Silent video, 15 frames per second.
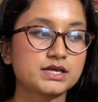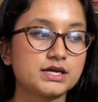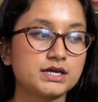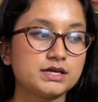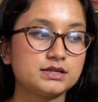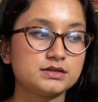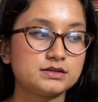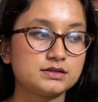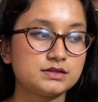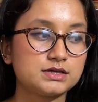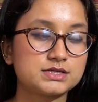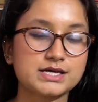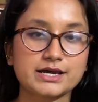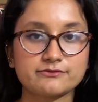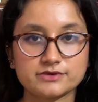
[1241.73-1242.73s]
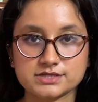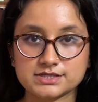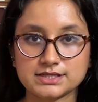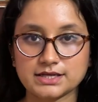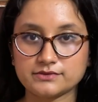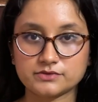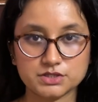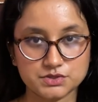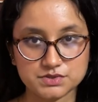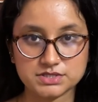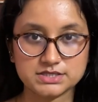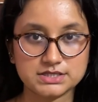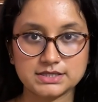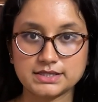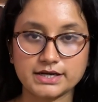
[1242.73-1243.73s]
in the time when slavery was
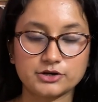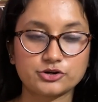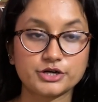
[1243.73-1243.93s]
still there.